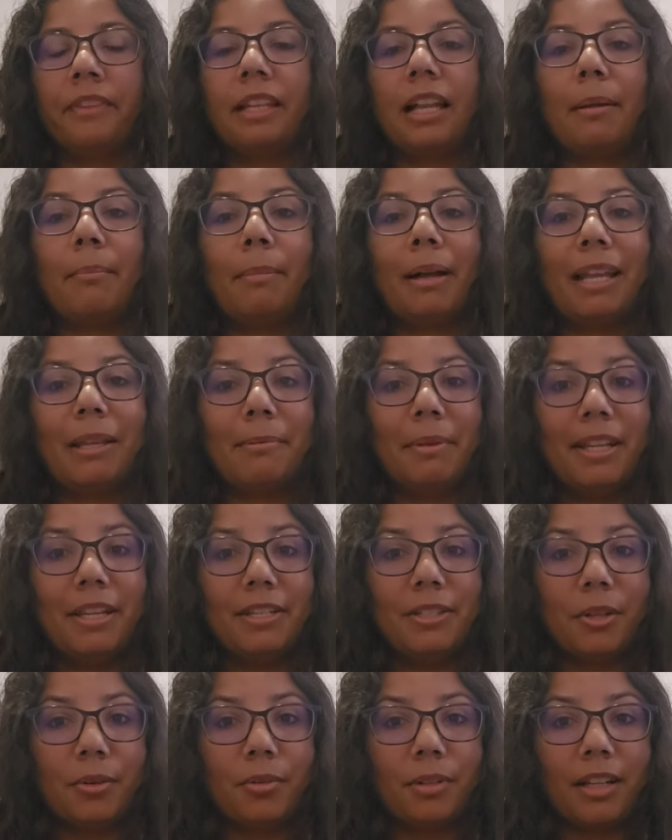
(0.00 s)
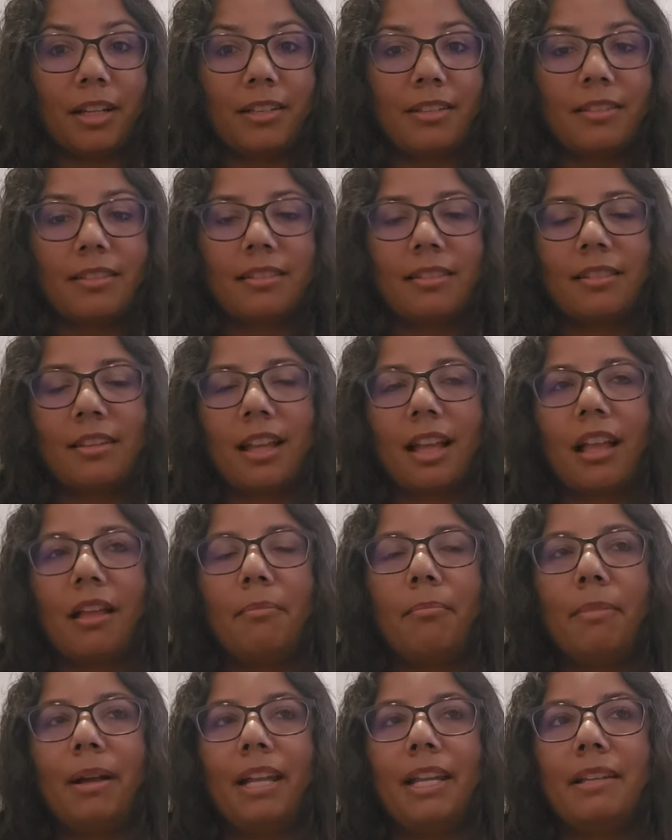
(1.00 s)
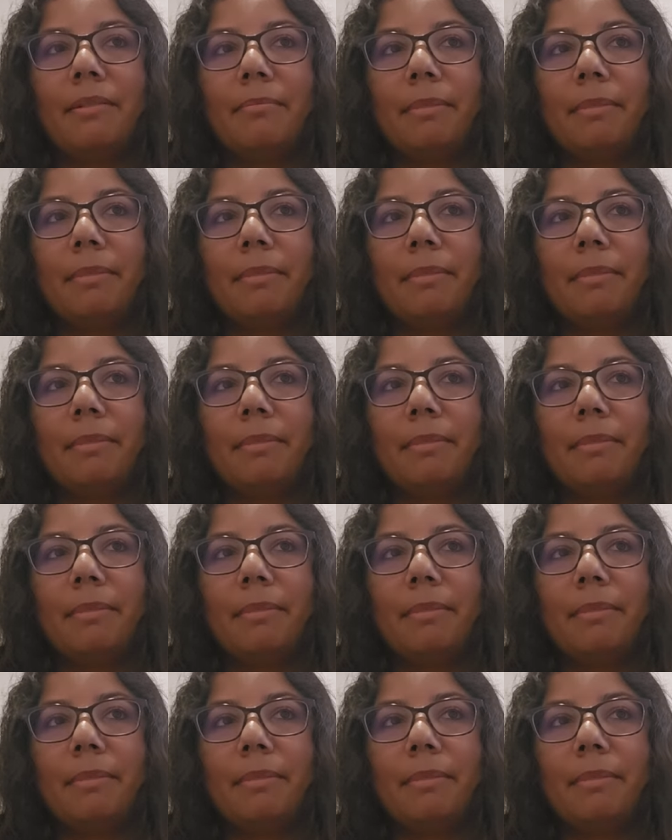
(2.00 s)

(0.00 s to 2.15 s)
I might make donuts. I might